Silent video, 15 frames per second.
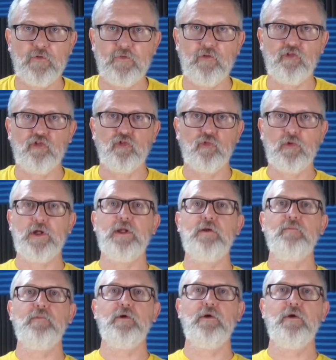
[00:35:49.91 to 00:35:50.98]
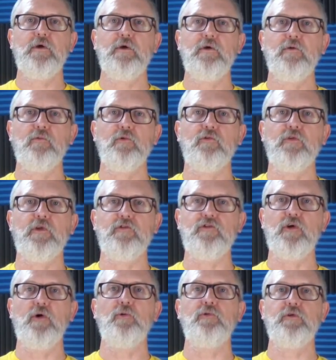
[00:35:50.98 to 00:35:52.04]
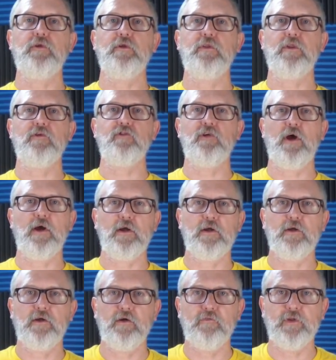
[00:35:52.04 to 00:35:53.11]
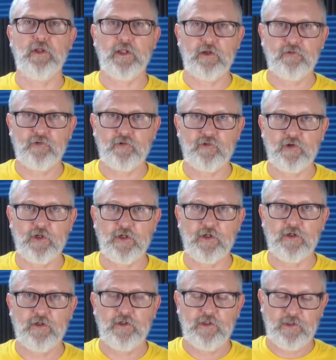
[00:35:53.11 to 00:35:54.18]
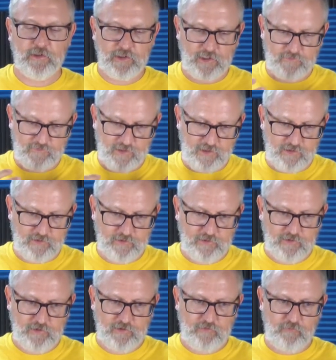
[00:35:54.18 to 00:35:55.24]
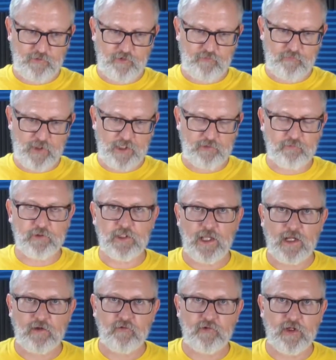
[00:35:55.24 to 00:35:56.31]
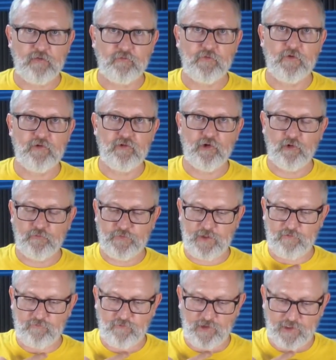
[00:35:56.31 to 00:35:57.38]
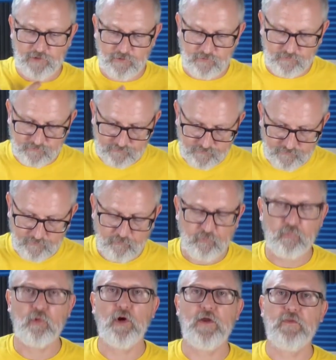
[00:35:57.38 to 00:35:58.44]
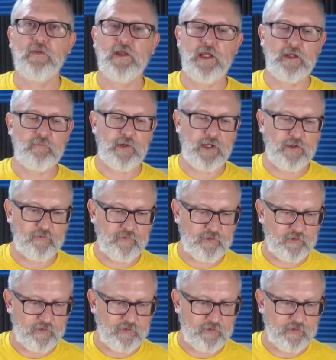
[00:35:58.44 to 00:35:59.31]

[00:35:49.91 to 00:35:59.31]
The scream was the jolt, the shock of the electric chair, and then when his body relaxed after the jolt, that final breath came out.